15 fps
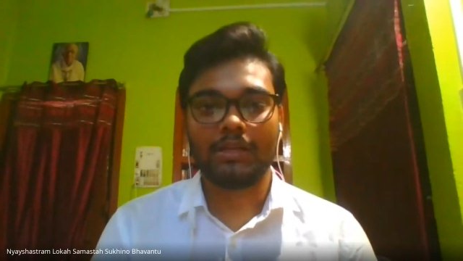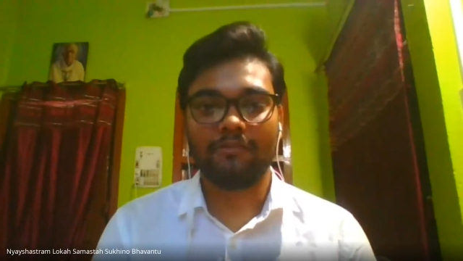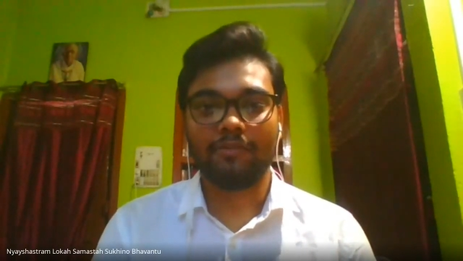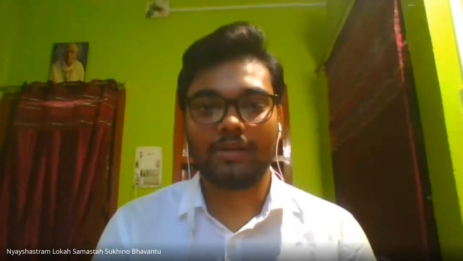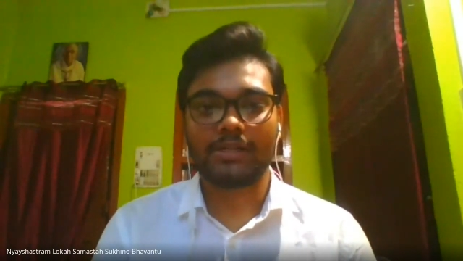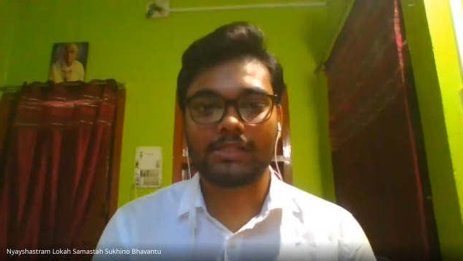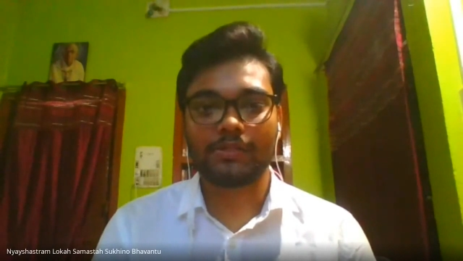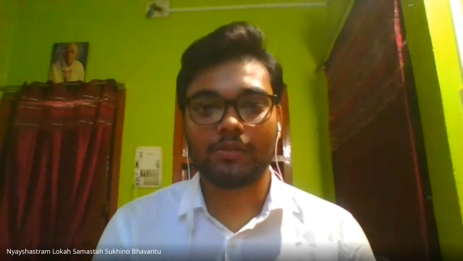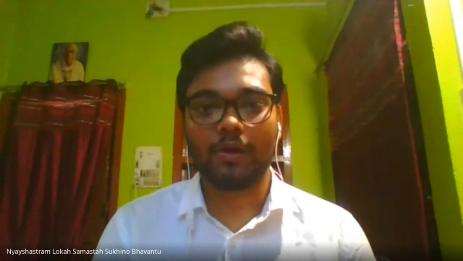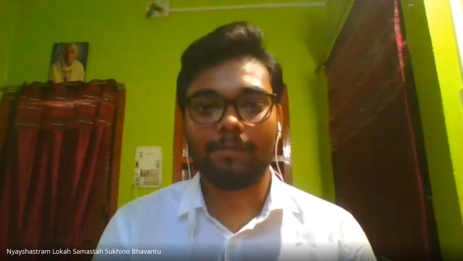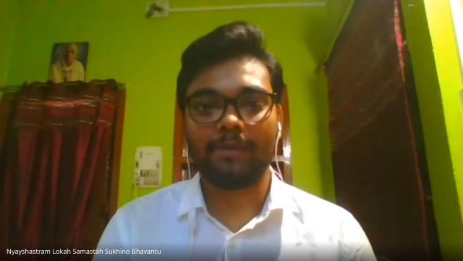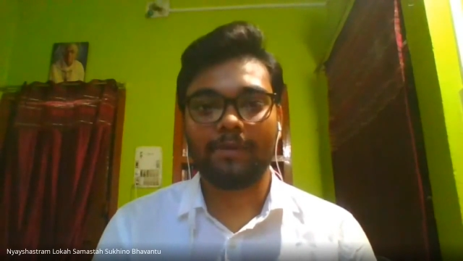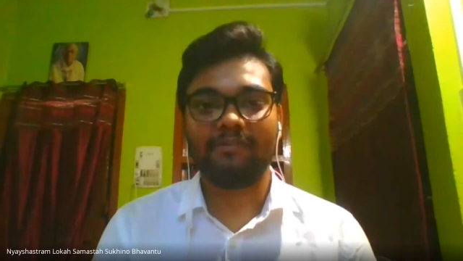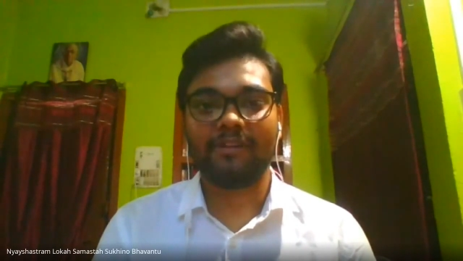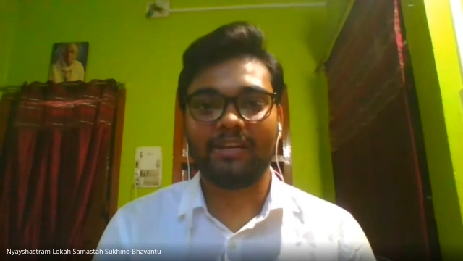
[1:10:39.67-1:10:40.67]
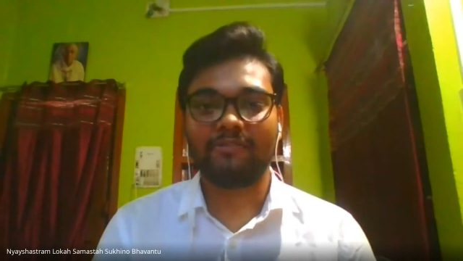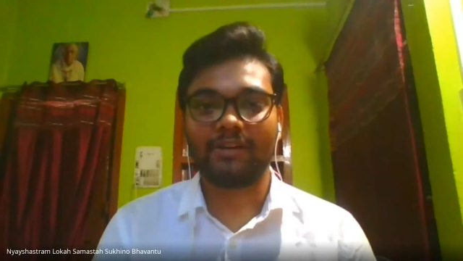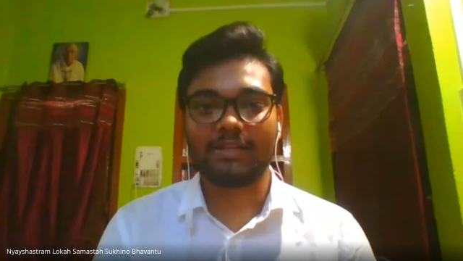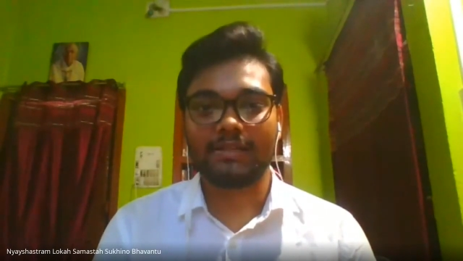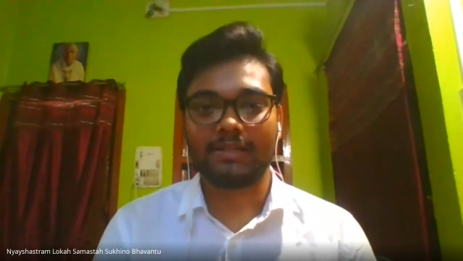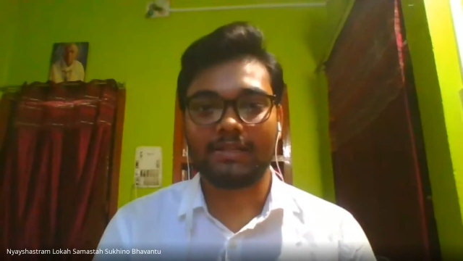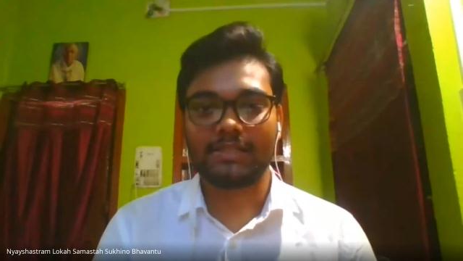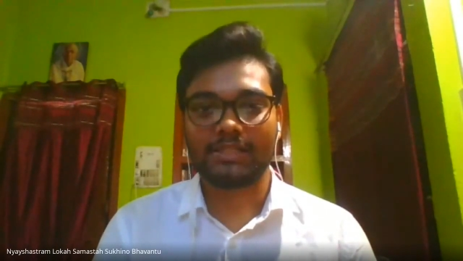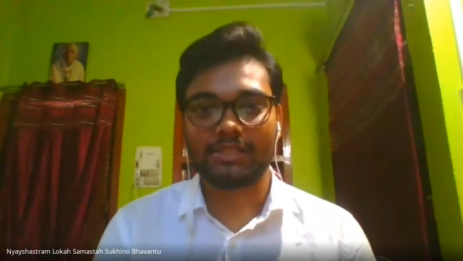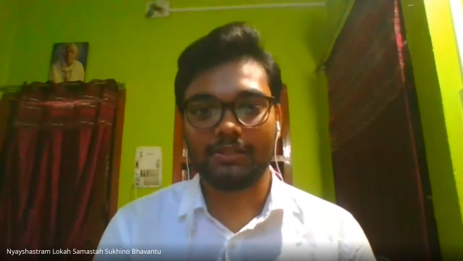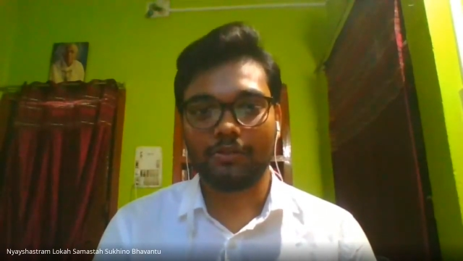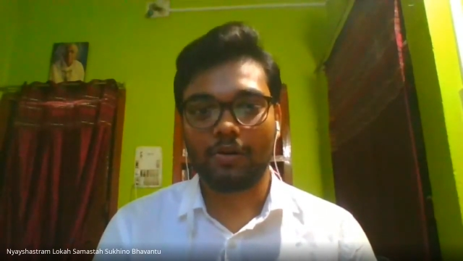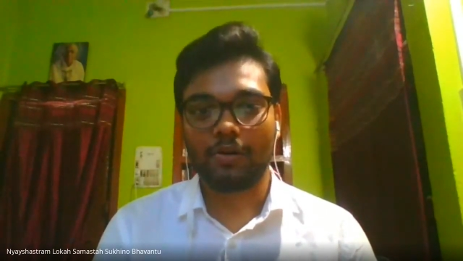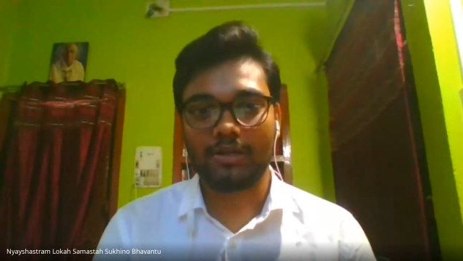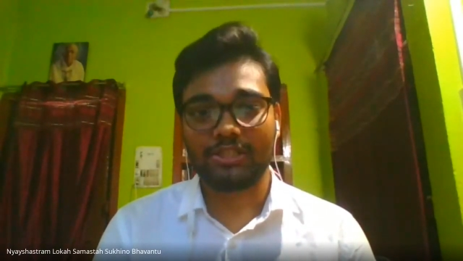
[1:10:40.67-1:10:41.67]
The workshop event was
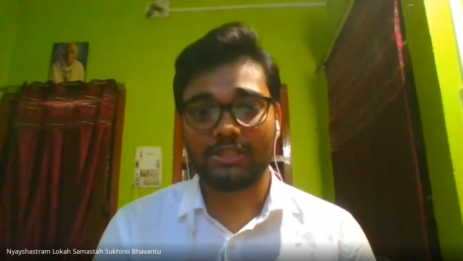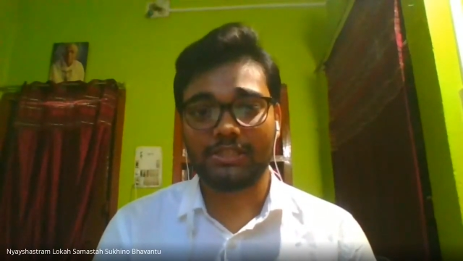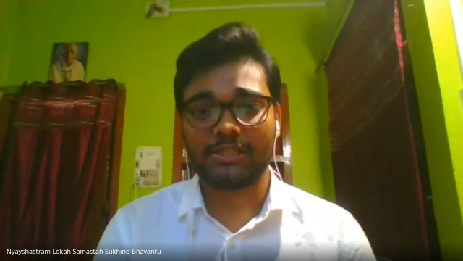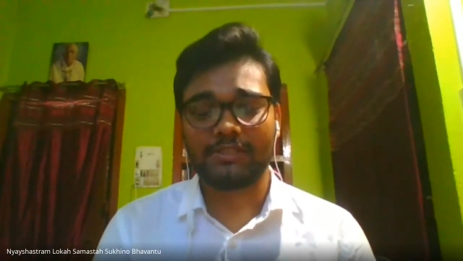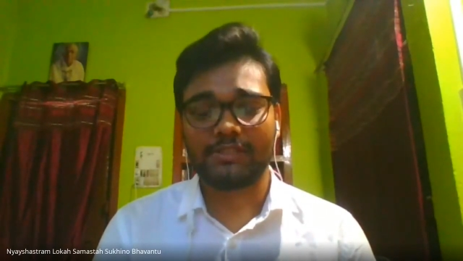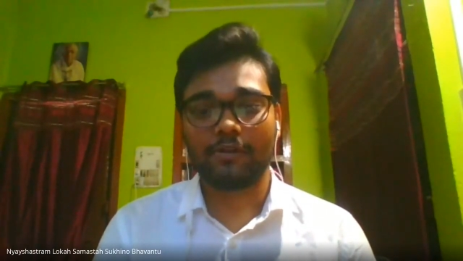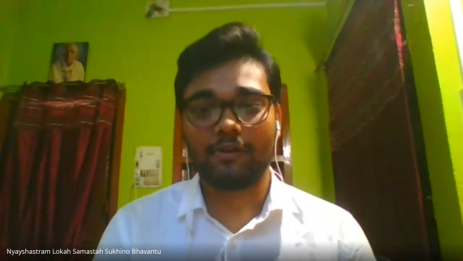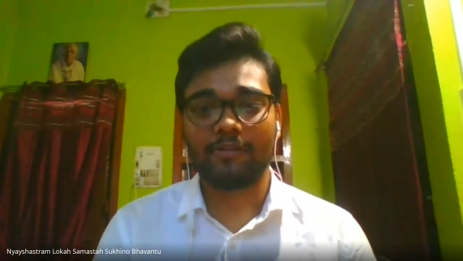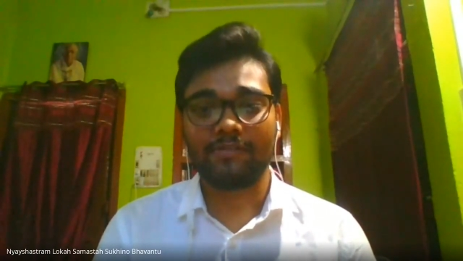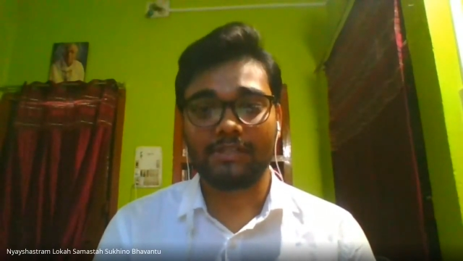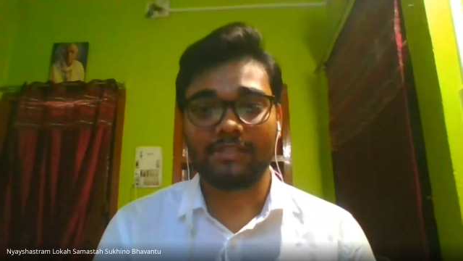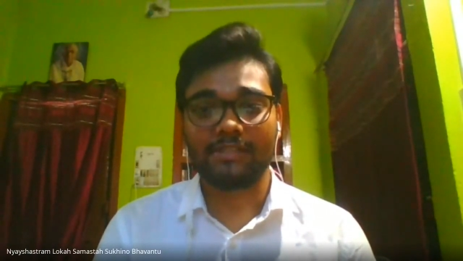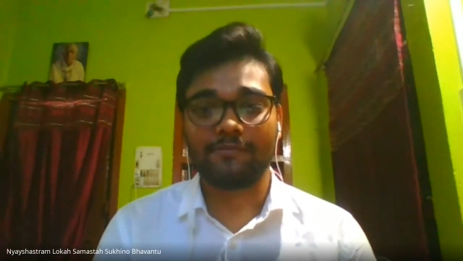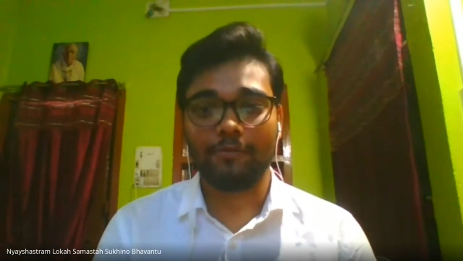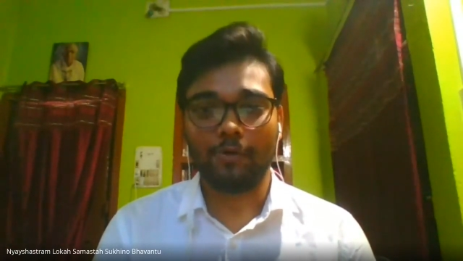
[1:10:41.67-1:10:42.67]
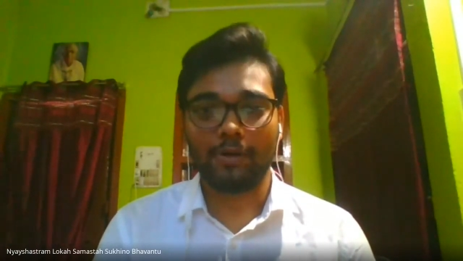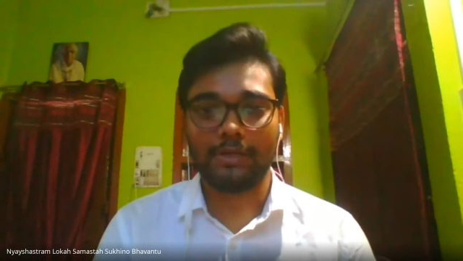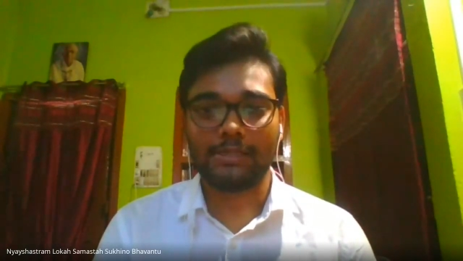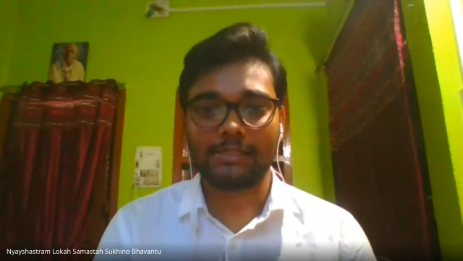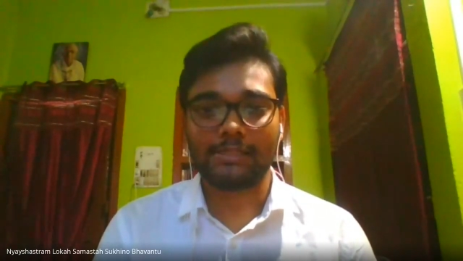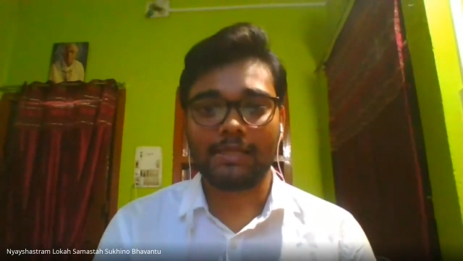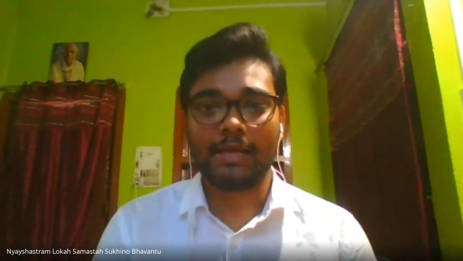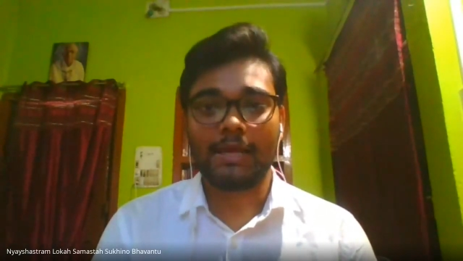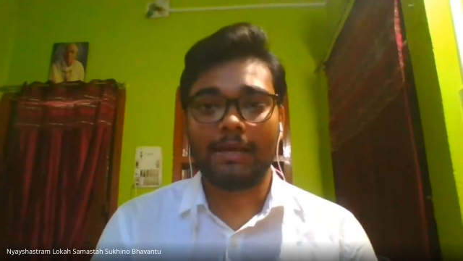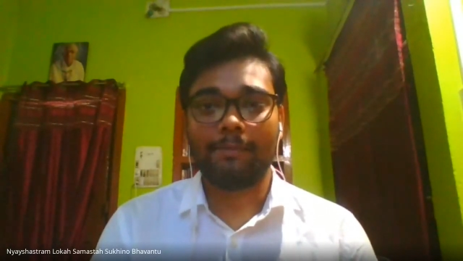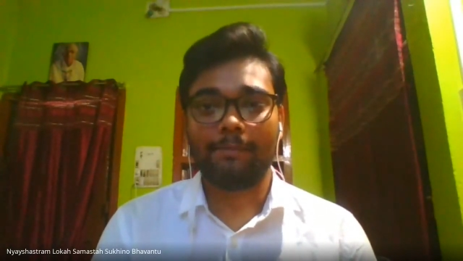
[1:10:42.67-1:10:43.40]
not just of these 4 days,